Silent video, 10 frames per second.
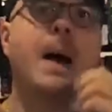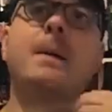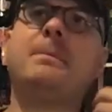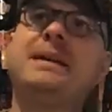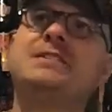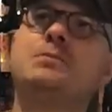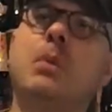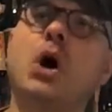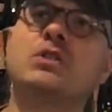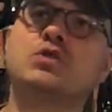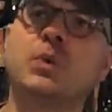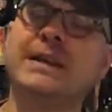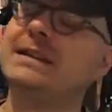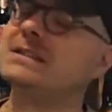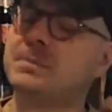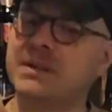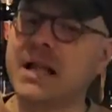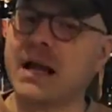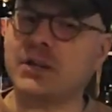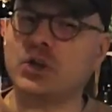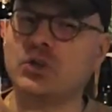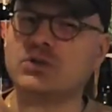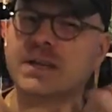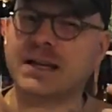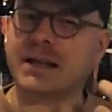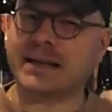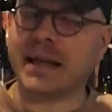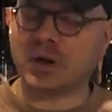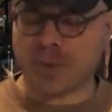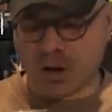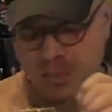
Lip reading: A bit of malt sweetness, but not huge, kind of like caramel